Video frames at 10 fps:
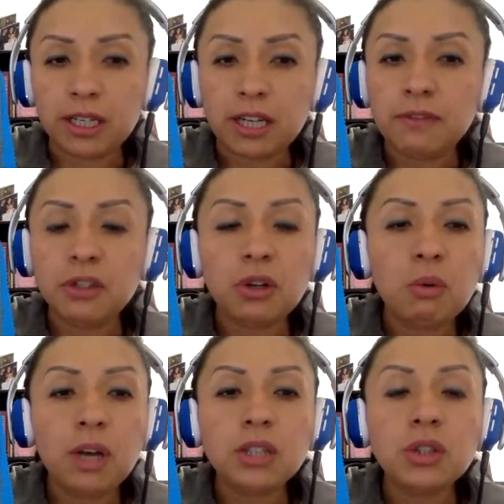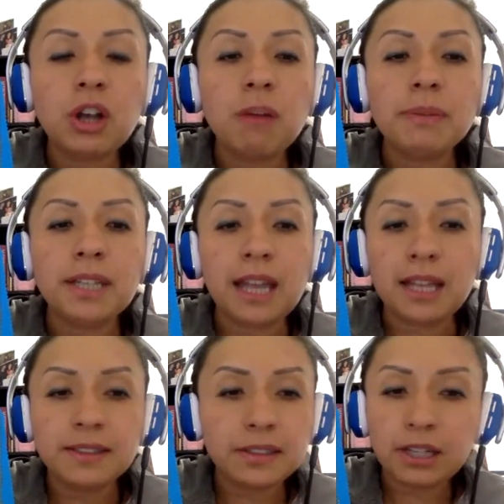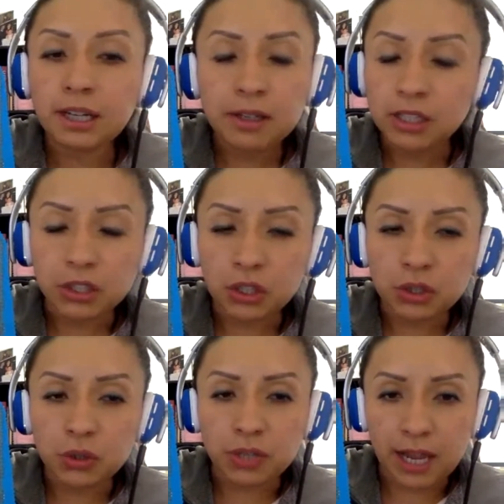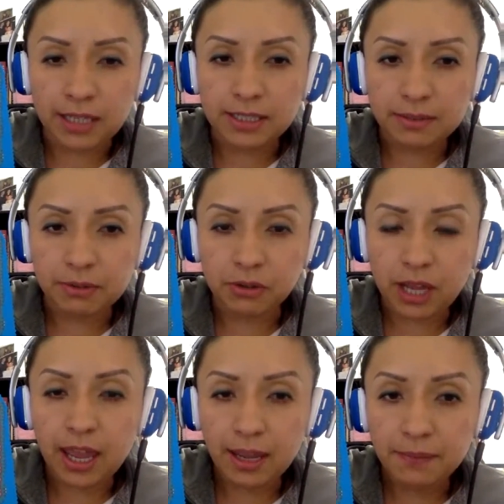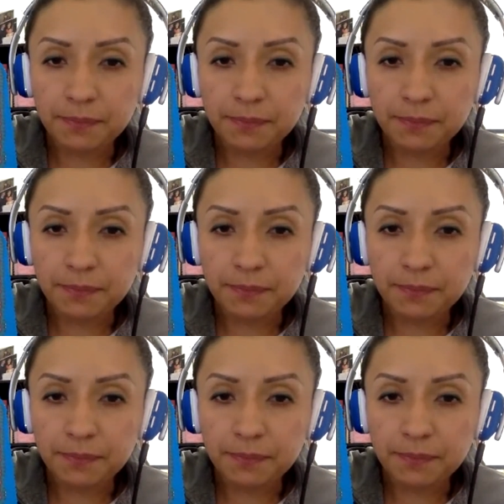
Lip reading: If you don't want to copy the answer, don't do that. Okay?